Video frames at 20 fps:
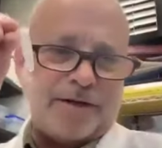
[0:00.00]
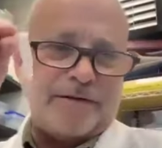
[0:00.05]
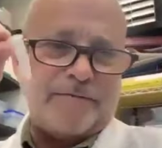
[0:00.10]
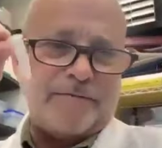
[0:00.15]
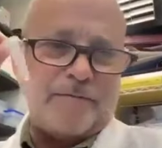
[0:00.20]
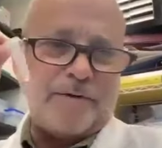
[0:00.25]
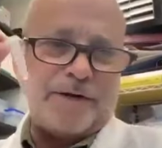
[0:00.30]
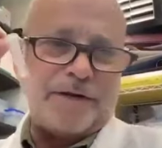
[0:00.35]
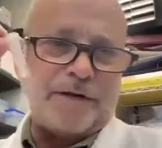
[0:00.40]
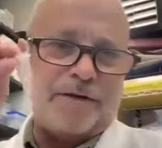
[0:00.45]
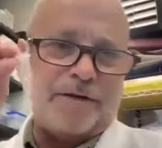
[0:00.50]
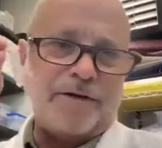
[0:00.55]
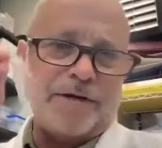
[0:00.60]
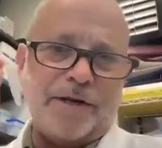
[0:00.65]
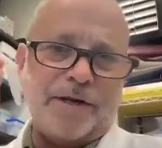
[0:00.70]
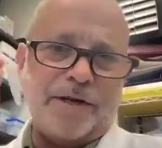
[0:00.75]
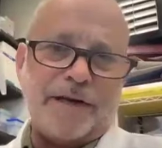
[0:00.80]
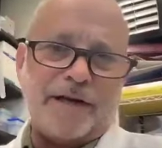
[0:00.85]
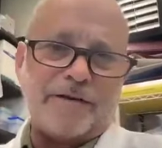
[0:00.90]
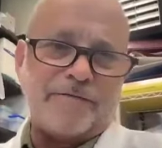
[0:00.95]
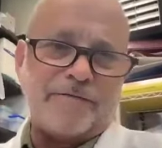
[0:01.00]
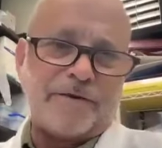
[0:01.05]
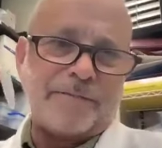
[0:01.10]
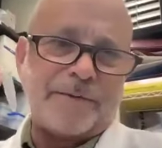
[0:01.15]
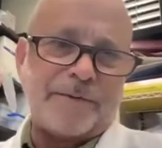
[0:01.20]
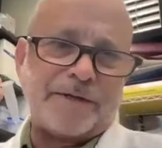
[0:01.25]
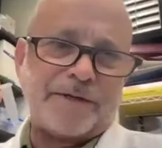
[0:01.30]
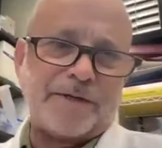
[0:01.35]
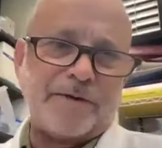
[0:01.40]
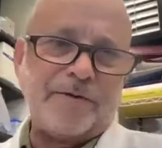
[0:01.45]
of what you're looking at
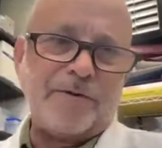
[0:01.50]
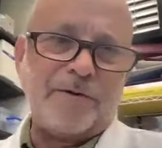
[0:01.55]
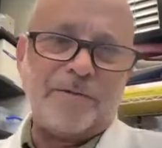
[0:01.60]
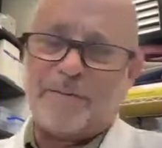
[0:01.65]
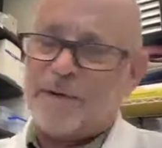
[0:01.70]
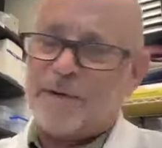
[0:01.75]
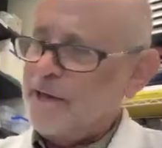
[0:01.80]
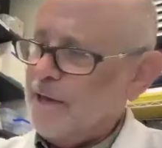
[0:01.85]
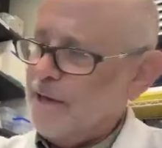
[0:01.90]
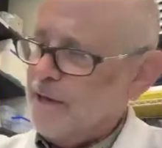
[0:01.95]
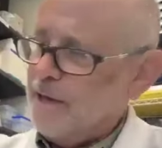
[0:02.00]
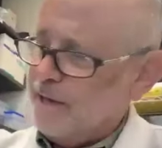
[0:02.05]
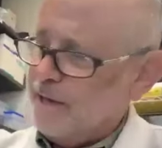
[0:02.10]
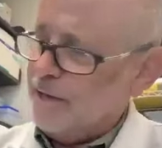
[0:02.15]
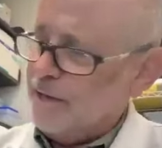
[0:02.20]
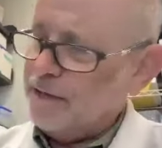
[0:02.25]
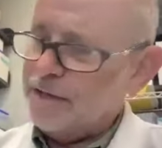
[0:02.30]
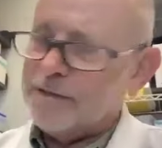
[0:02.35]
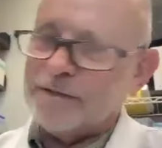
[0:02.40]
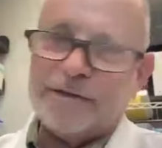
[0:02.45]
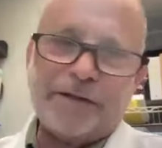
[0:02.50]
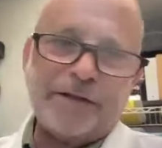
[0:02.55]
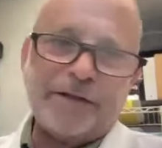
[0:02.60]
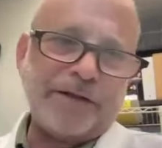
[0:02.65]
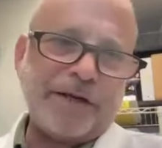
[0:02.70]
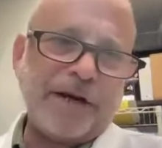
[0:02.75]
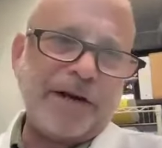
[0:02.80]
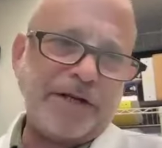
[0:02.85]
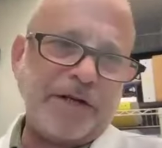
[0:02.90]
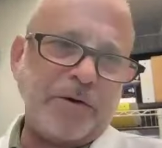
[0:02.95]
from this tube into
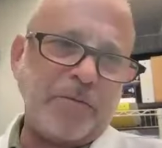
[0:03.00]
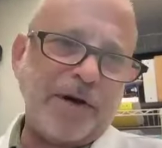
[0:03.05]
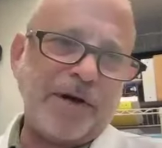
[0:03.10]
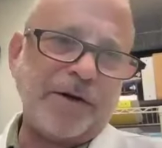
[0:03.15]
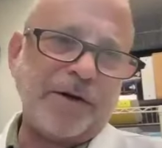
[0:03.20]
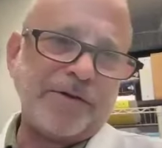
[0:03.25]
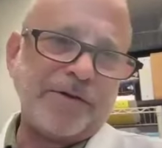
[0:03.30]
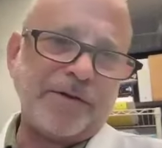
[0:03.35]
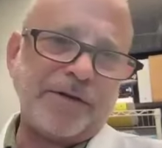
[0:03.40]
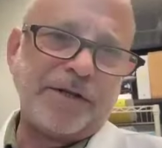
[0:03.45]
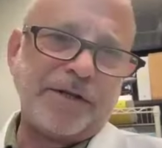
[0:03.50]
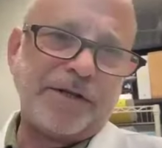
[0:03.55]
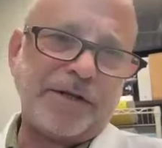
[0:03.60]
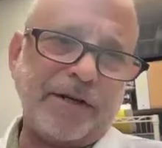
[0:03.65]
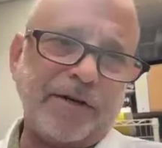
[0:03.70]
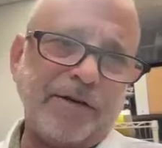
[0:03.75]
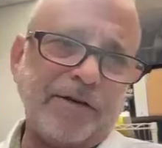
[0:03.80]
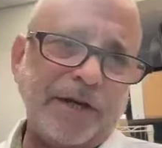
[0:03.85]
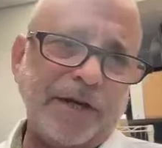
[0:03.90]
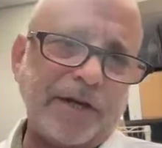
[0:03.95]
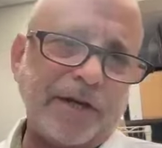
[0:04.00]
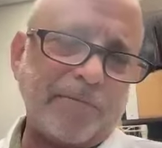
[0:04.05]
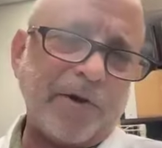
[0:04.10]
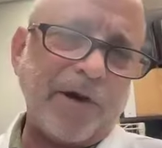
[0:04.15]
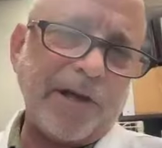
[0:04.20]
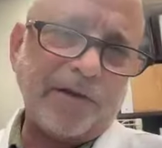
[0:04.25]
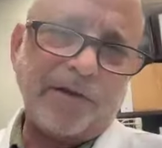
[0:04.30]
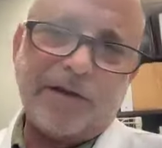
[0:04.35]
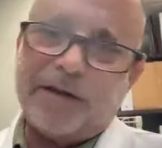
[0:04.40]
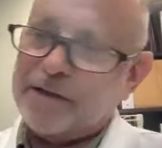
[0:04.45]
little tiny wells on the gel and
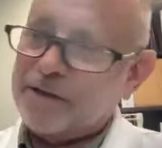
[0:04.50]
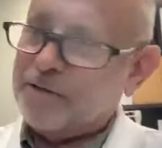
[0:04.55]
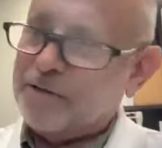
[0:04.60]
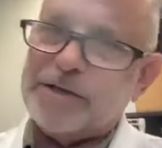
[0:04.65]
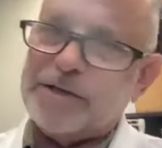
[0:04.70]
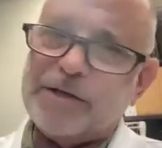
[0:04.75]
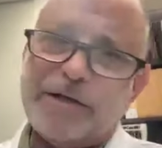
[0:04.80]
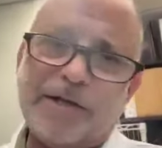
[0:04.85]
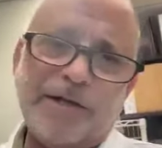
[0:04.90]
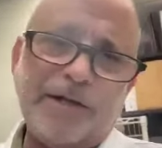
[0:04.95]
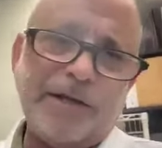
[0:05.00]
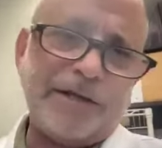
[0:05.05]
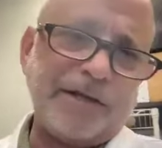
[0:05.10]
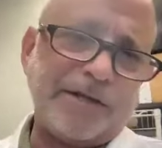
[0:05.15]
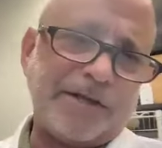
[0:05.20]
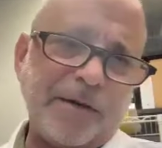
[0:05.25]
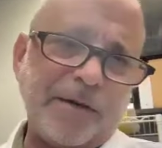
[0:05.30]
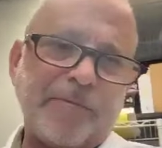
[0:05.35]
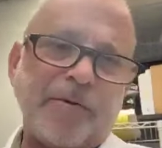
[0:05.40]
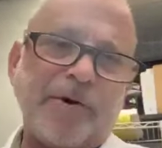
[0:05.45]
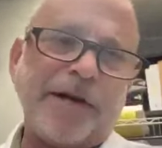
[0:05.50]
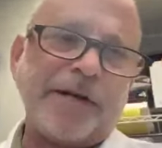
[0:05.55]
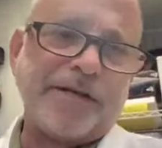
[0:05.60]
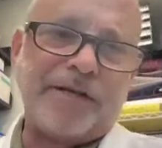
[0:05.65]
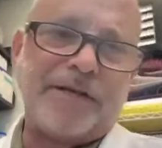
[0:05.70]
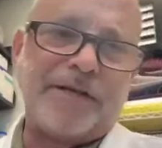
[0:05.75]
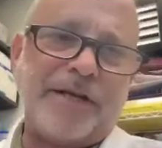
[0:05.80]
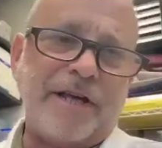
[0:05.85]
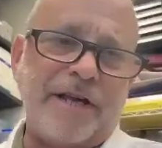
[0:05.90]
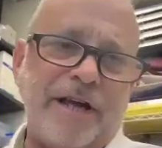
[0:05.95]
apply electricity, and it separates
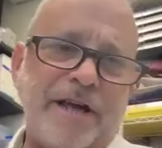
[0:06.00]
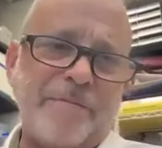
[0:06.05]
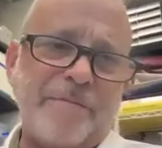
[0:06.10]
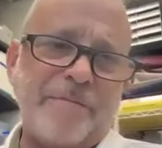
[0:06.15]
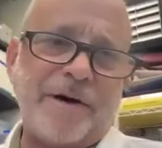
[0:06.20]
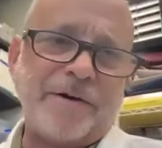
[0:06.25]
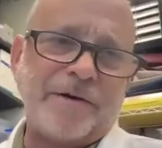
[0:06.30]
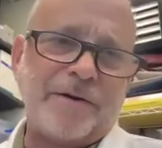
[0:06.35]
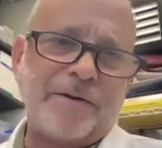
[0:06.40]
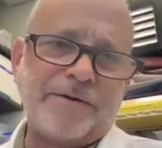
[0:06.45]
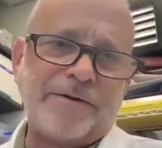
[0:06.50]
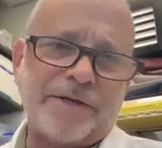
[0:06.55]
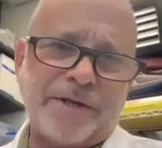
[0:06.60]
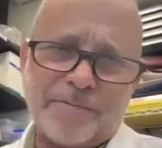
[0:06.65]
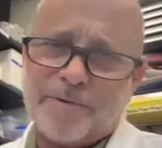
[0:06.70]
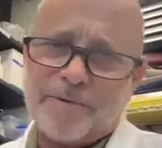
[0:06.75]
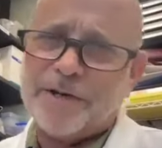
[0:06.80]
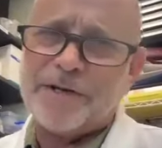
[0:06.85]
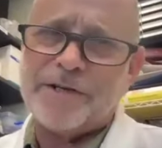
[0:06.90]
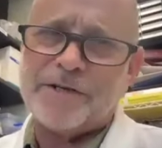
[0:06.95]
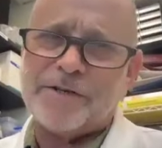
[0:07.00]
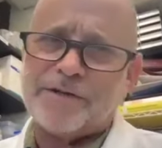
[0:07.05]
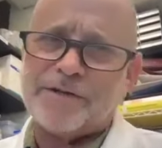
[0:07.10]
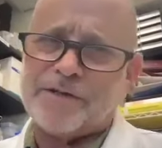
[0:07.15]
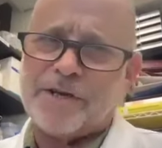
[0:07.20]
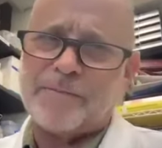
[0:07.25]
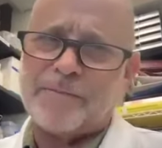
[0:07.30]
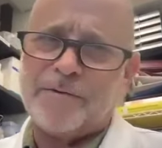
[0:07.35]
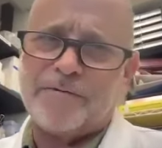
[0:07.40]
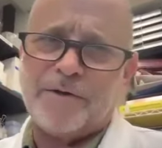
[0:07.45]
the DNA molecules. And I'm pretty sure
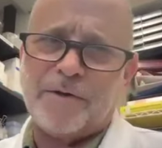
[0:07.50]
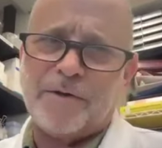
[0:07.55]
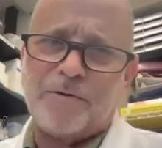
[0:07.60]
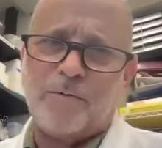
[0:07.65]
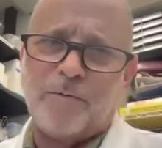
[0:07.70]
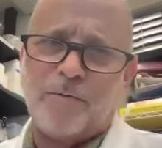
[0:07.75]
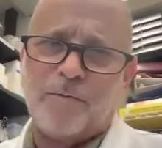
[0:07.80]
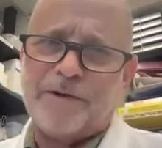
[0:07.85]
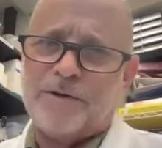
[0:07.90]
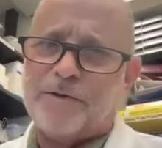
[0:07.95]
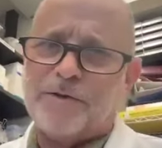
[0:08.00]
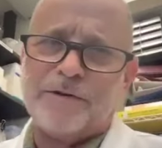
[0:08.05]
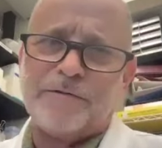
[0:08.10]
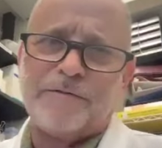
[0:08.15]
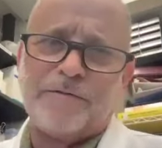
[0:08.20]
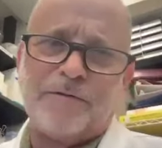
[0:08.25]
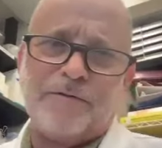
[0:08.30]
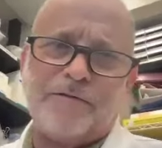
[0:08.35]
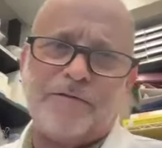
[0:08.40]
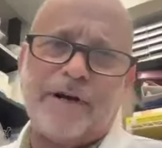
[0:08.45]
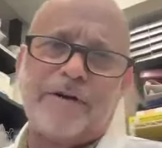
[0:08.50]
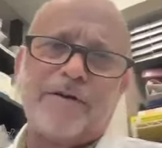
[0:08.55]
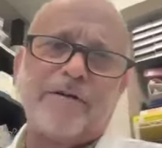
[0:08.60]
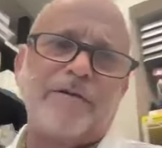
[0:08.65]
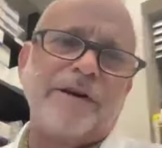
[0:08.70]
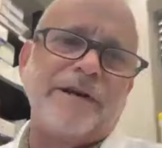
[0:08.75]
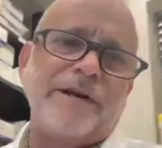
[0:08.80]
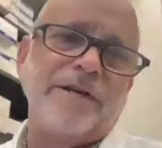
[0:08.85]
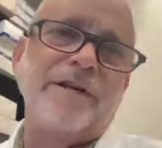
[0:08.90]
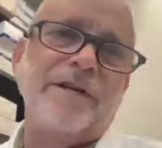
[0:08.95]
some of you will, if you've not
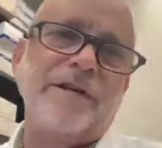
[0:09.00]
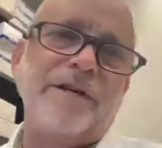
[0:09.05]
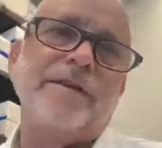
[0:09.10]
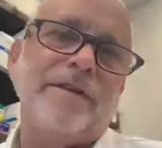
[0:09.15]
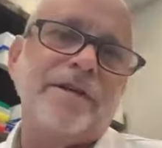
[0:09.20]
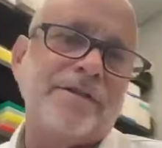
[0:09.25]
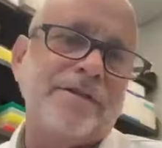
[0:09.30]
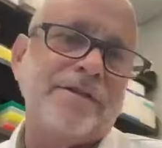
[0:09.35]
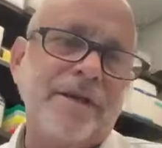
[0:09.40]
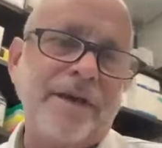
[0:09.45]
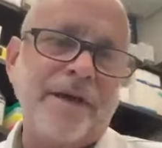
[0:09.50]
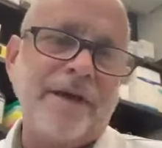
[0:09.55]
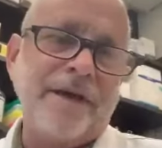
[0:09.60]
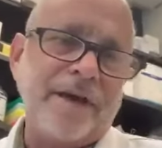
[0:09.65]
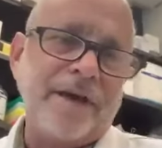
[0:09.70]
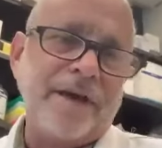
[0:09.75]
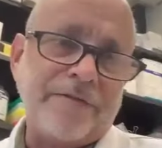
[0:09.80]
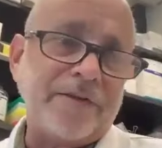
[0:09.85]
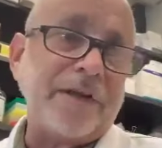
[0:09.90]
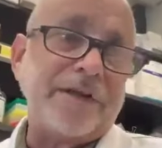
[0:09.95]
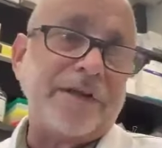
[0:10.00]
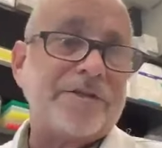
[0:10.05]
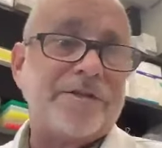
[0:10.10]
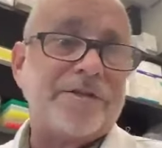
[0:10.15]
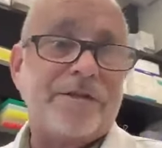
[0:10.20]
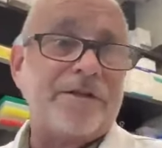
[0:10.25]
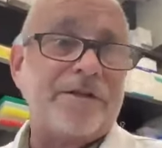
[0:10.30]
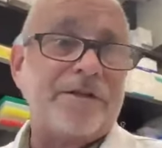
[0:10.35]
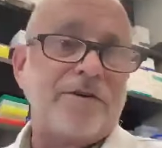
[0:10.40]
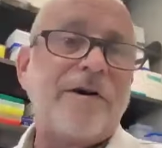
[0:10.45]
already done this, have done
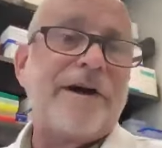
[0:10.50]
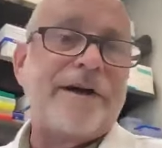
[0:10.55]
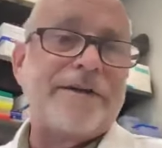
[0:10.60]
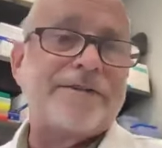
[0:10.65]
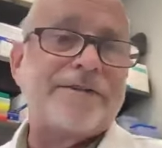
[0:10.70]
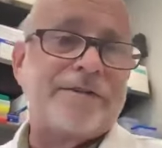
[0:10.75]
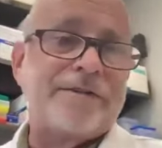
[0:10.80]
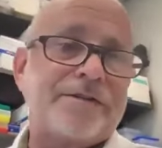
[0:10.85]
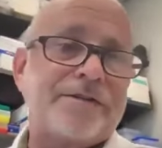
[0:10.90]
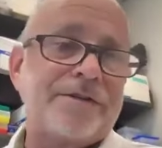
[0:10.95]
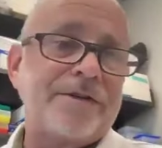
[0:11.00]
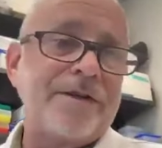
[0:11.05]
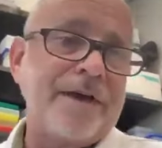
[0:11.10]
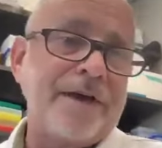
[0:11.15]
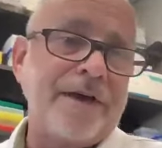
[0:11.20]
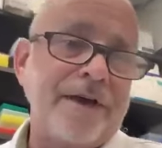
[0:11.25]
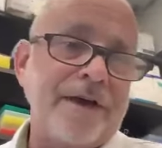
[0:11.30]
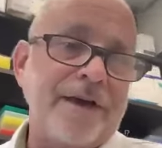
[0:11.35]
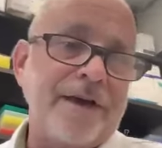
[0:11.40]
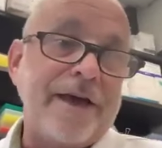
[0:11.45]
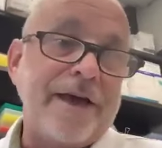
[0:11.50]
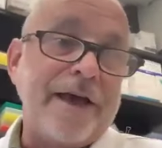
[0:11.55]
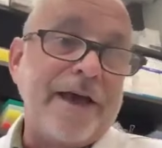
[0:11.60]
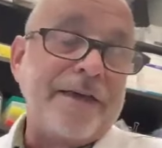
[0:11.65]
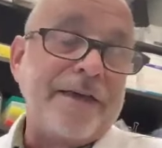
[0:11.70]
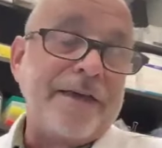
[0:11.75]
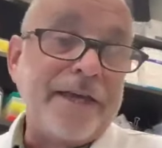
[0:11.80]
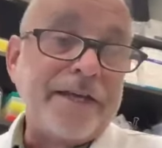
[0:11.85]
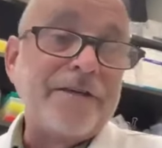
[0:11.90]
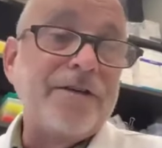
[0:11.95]
this in your classes.
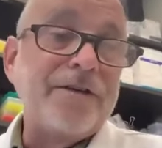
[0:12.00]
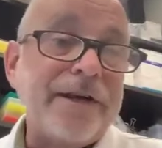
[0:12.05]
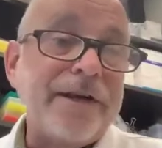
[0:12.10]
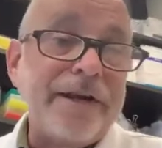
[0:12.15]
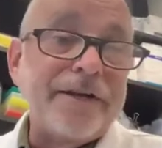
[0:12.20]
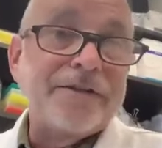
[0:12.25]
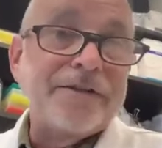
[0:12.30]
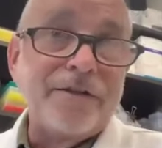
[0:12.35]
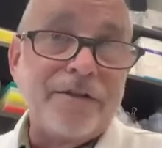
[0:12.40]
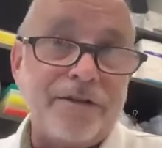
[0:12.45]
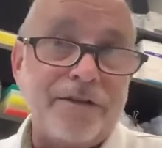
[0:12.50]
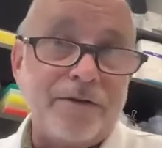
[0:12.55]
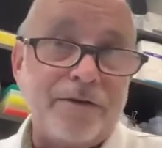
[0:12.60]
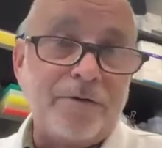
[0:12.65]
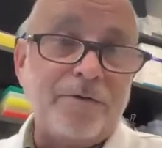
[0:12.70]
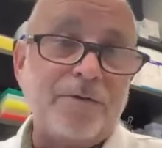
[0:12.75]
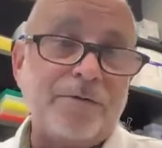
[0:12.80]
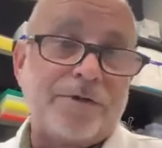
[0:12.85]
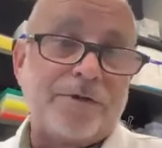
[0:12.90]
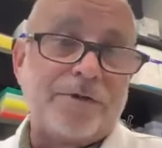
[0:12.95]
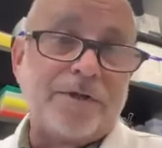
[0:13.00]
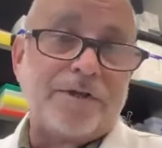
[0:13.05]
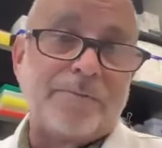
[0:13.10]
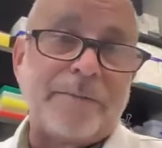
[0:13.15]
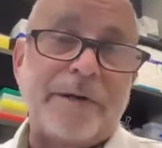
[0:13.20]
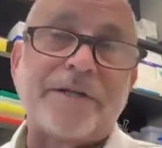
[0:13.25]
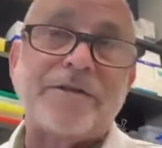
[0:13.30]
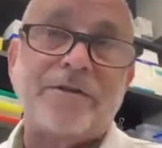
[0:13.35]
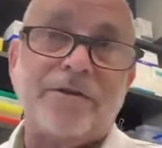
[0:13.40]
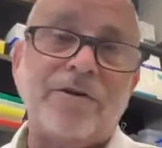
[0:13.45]
And then you can actually use a
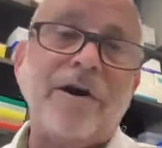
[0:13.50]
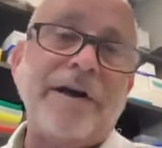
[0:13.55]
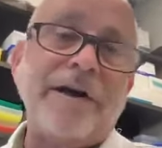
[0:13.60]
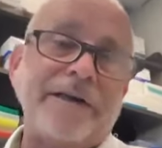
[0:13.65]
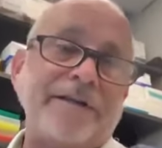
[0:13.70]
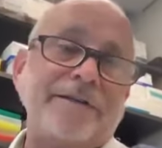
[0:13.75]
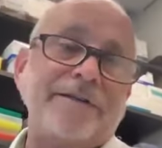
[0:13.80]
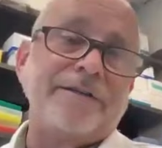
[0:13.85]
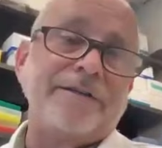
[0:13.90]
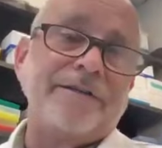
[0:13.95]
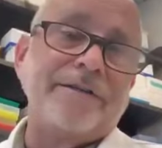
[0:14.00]
special light